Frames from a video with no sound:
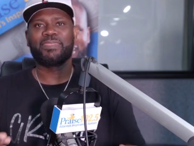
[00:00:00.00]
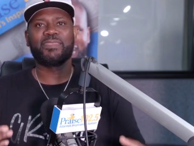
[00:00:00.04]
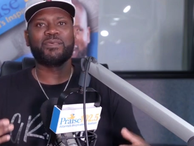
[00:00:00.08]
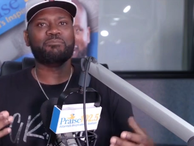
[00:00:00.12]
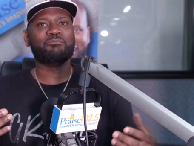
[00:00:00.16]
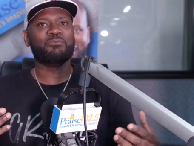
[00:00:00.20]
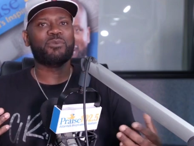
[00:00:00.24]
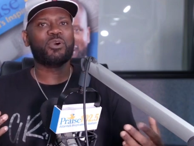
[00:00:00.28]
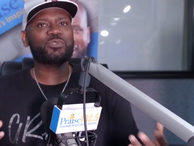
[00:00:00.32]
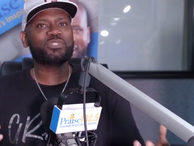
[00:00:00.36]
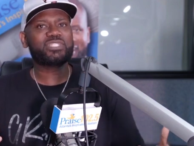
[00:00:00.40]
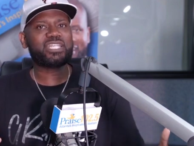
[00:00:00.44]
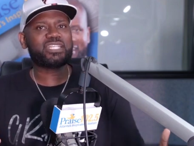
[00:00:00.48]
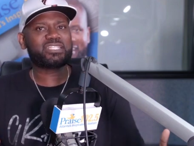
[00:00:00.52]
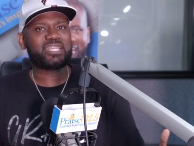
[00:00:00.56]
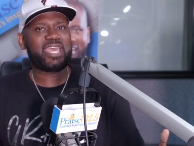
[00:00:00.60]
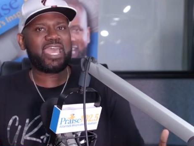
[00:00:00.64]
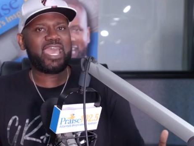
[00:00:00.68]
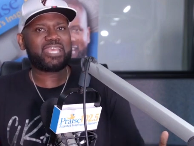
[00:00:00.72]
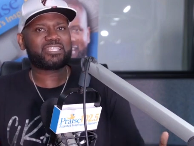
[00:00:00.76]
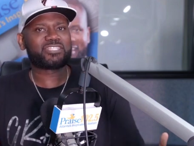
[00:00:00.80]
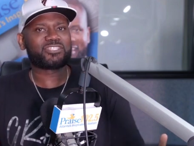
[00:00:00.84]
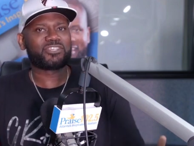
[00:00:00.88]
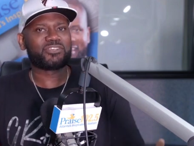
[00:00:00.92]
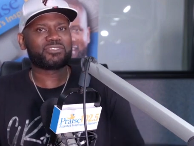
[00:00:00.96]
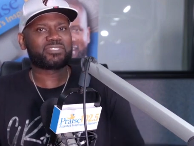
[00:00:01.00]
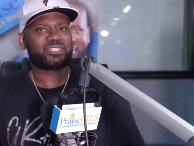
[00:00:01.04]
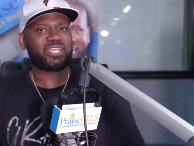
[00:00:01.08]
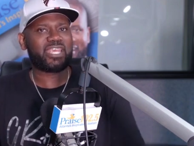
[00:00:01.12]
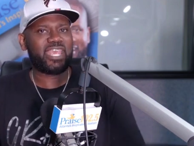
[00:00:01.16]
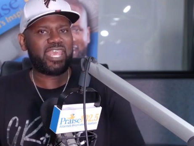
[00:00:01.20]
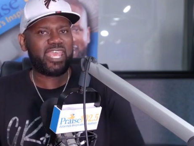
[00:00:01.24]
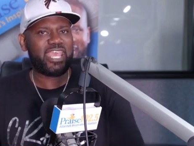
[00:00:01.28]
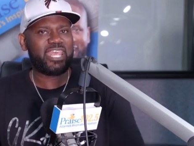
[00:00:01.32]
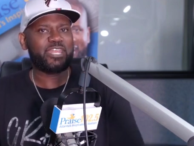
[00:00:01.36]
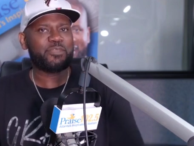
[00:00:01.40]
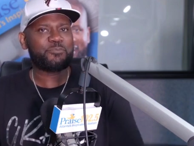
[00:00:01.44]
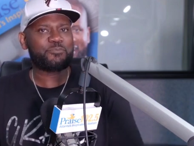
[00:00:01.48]
the multitasker's
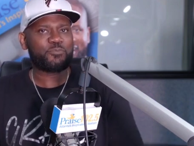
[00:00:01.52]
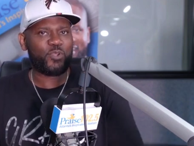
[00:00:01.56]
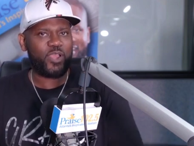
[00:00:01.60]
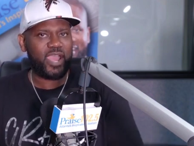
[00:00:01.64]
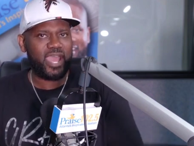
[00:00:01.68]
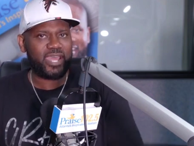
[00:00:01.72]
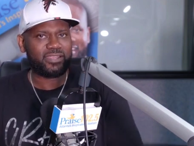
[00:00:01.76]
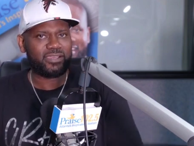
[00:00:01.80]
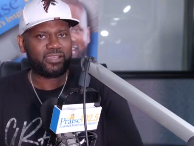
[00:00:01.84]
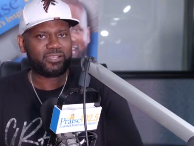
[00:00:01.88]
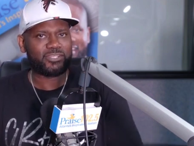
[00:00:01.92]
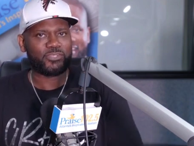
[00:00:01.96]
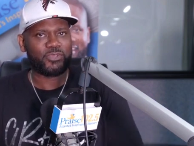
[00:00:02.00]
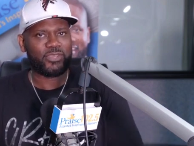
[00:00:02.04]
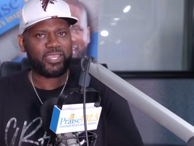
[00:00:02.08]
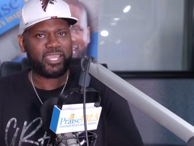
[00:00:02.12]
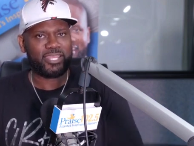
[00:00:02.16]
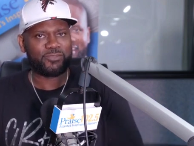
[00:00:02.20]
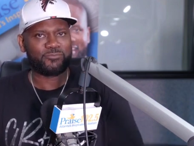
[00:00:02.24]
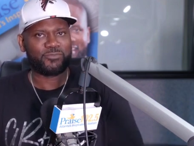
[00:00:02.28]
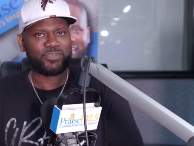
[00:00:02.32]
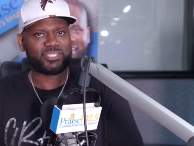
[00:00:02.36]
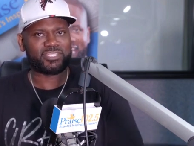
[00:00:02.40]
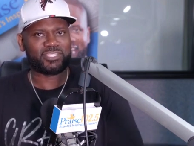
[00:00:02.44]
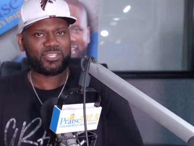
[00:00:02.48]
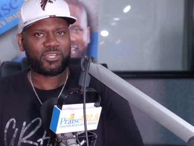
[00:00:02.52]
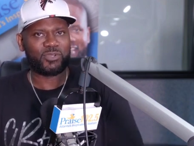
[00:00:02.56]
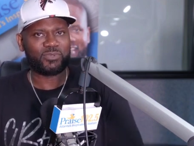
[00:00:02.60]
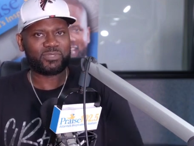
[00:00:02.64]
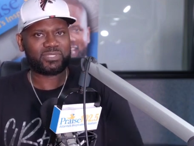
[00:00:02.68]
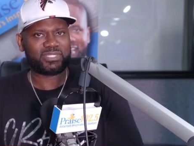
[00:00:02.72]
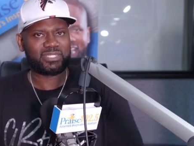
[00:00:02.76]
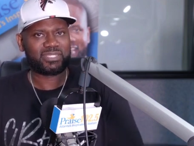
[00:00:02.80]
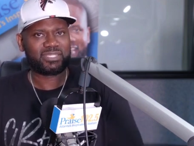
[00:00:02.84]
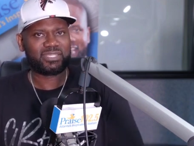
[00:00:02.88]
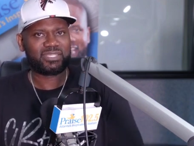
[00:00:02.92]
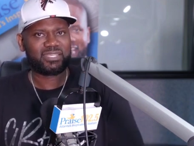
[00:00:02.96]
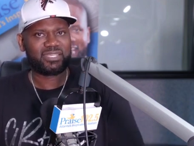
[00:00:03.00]
end product or end
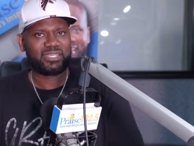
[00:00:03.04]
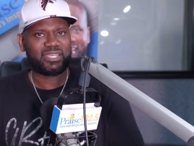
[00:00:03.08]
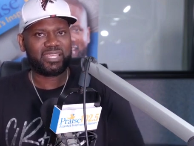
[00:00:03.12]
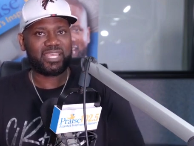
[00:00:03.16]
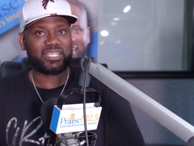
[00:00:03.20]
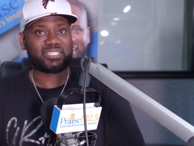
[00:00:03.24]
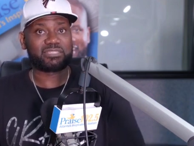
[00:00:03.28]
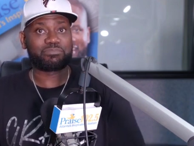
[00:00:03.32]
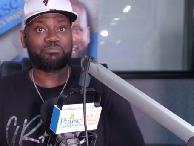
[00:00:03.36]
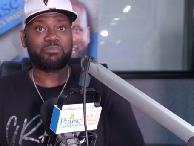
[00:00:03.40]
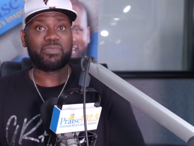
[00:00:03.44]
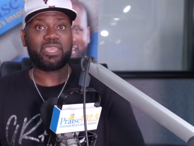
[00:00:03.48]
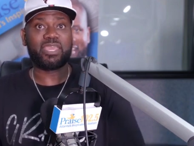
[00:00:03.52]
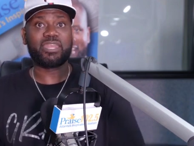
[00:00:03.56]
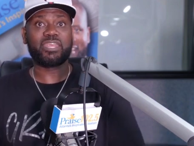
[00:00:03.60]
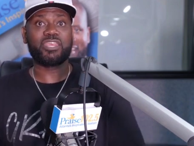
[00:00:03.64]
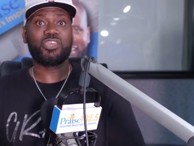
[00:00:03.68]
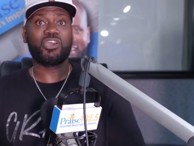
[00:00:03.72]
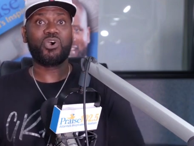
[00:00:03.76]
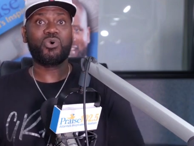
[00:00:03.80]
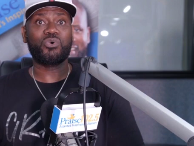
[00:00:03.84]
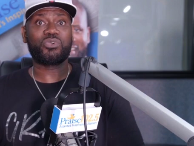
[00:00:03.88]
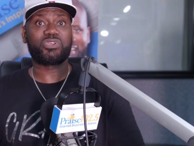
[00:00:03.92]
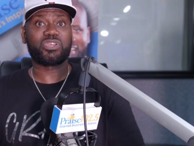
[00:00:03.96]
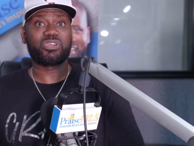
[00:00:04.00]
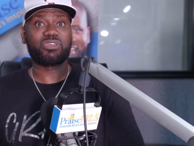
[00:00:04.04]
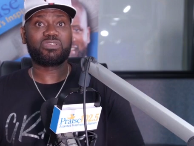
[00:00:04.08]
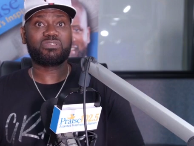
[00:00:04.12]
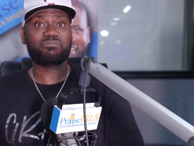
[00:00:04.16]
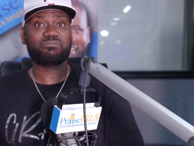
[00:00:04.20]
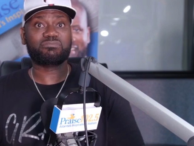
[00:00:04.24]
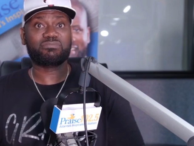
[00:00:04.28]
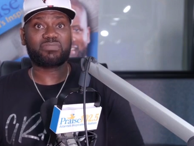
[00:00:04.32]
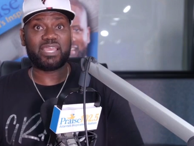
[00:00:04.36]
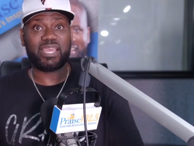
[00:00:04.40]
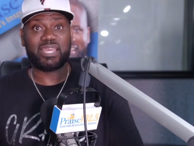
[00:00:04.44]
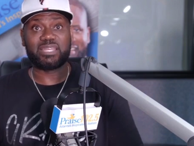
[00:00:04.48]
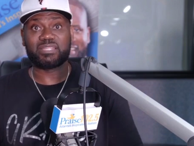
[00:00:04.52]
result is mediocre
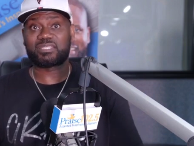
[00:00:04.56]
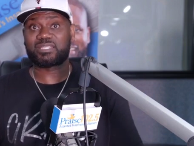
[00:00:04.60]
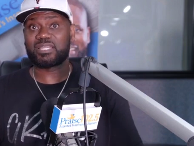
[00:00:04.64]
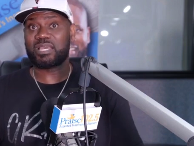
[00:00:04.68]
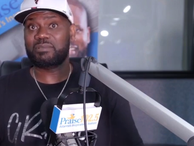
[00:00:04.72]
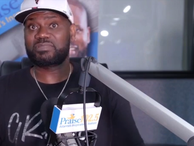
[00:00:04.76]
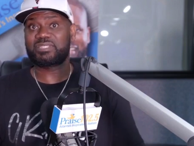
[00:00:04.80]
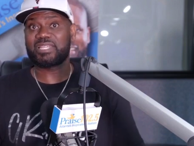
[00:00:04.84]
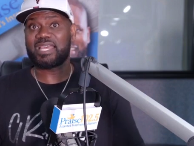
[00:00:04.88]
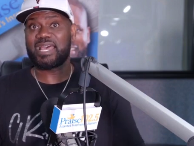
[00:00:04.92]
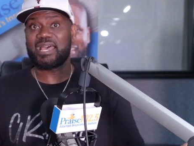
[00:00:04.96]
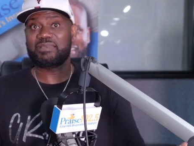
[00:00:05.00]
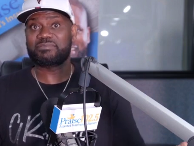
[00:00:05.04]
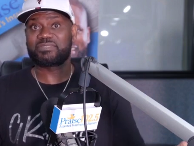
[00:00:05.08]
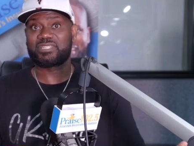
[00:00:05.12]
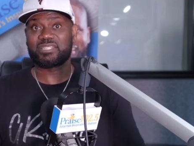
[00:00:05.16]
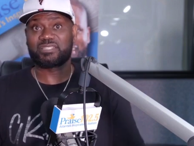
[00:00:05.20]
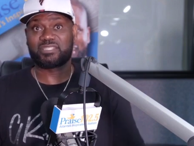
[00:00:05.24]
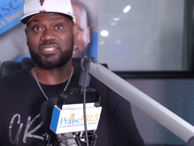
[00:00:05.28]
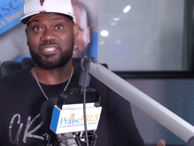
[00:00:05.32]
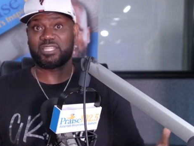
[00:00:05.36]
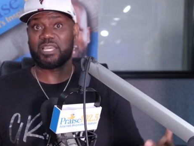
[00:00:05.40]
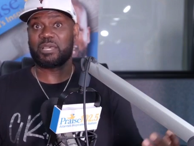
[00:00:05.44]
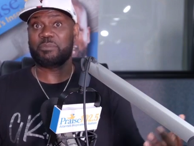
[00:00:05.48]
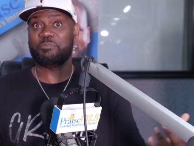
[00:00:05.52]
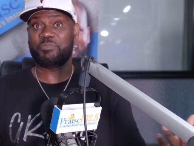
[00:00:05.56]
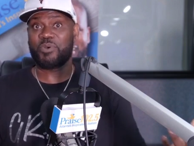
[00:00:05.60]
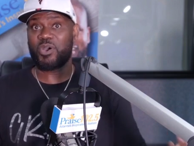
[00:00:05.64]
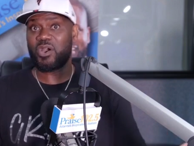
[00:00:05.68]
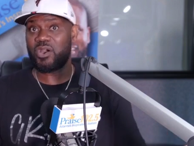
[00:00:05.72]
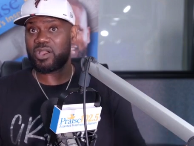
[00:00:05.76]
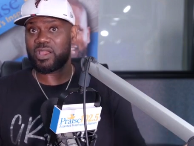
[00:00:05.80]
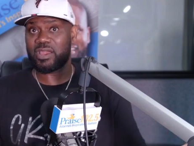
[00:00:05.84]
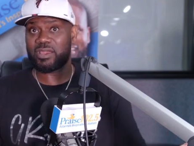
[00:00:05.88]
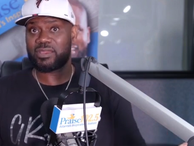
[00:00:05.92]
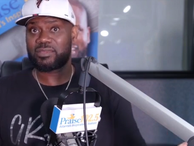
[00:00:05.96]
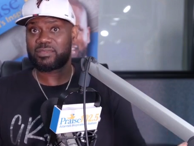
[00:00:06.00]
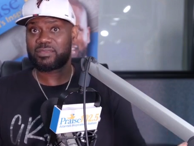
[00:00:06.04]
and sometimes it's
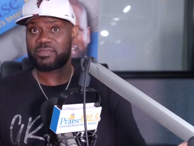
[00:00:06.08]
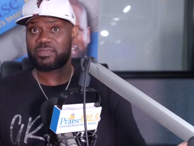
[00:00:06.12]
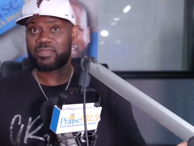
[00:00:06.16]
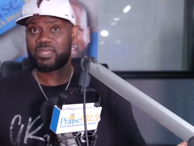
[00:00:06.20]
subpar.